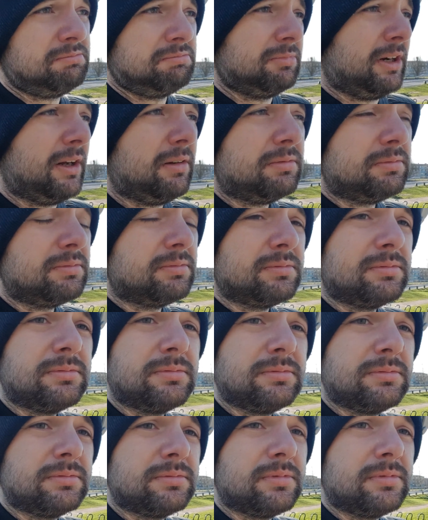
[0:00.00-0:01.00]

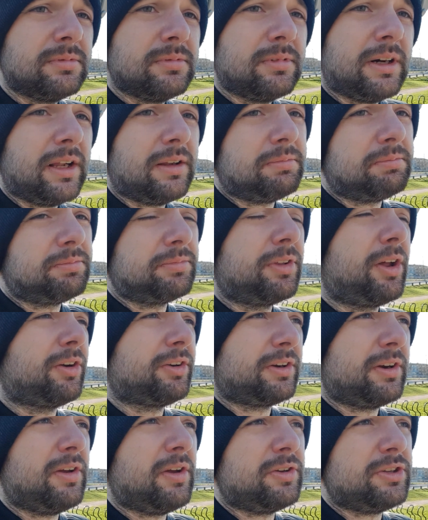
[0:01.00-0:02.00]
well,
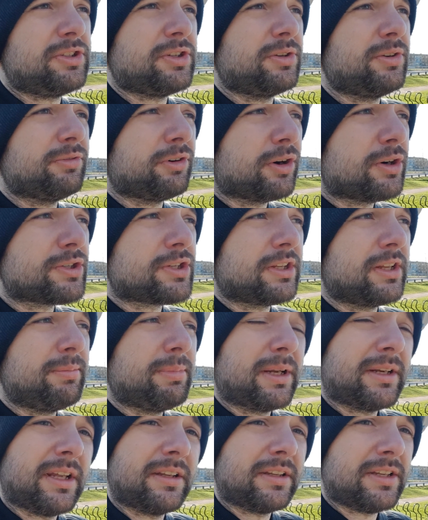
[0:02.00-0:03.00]
not universally,
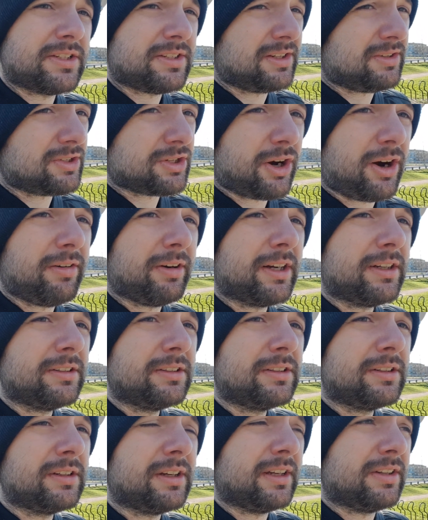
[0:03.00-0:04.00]
but at least in Java,
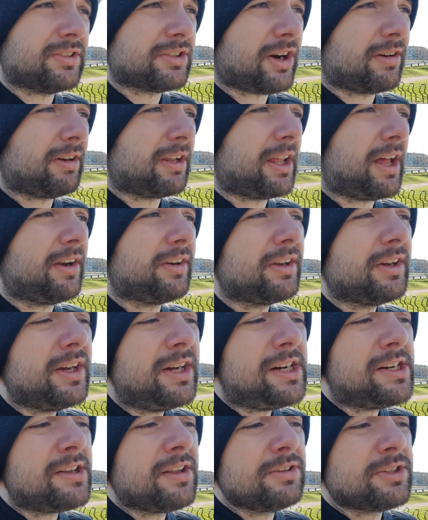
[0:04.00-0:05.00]
in Java land.
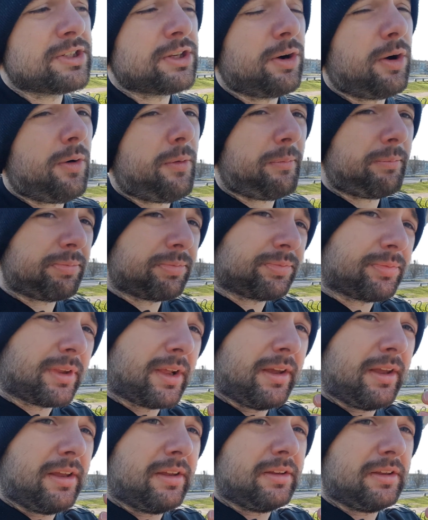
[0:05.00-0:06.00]
So
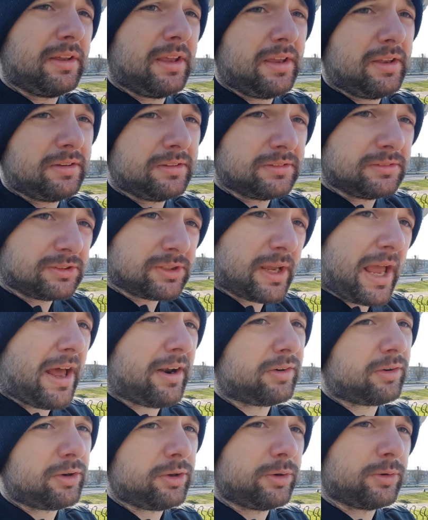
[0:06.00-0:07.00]
in
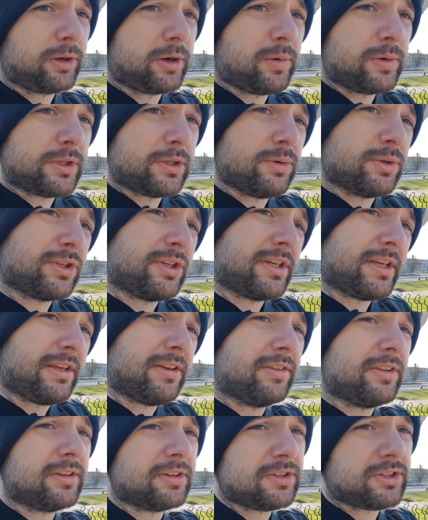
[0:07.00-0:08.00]
Android, you're going to use
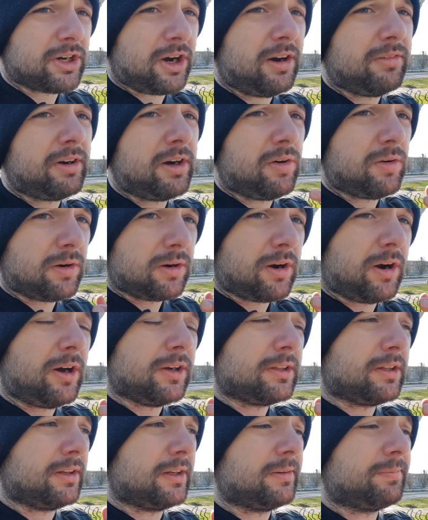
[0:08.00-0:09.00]
either Java or
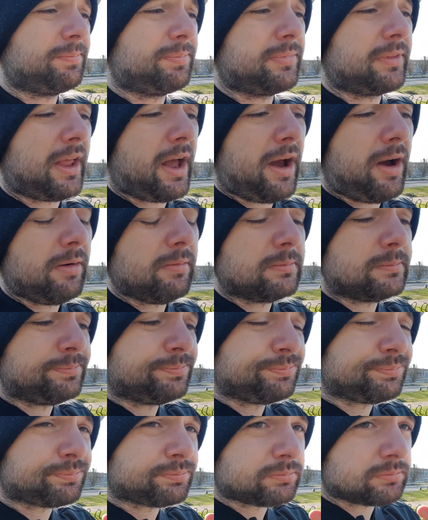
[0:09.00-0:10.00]
Kotlin. Now,
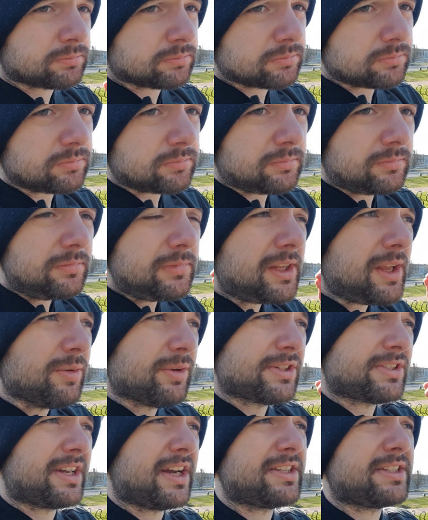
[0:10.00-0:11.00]

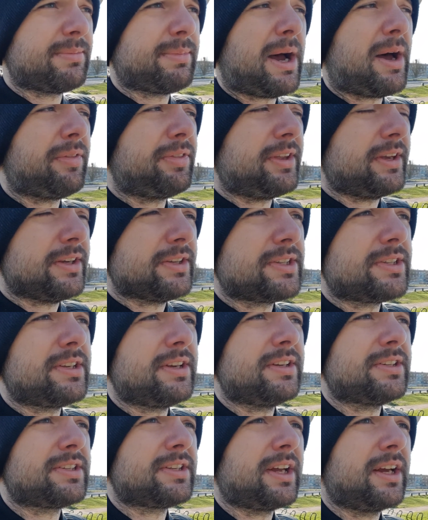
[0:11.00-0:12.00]
what's nice about this
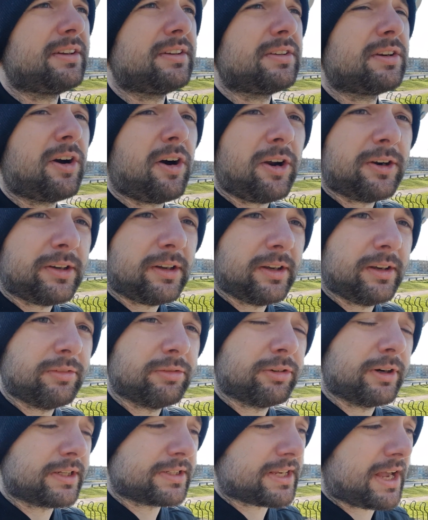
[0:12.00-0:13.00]
is that Kotlin
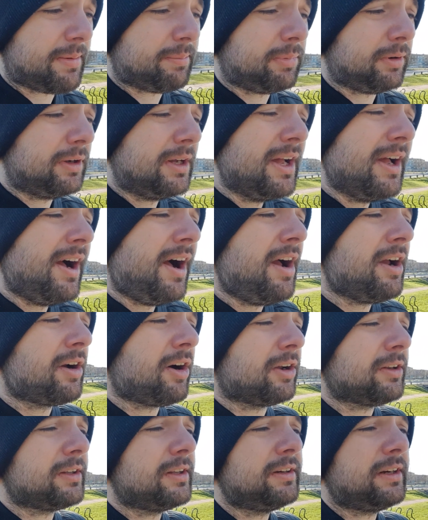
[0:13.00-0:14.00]

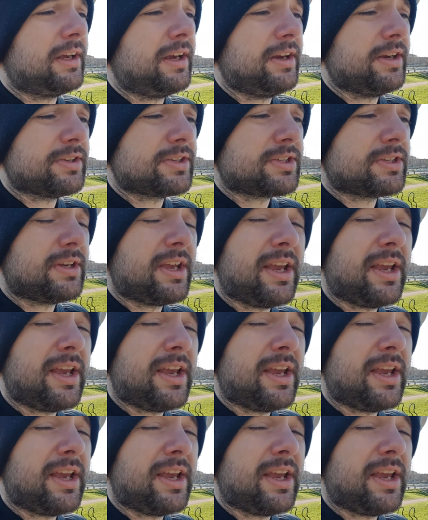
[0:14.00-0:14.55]
is,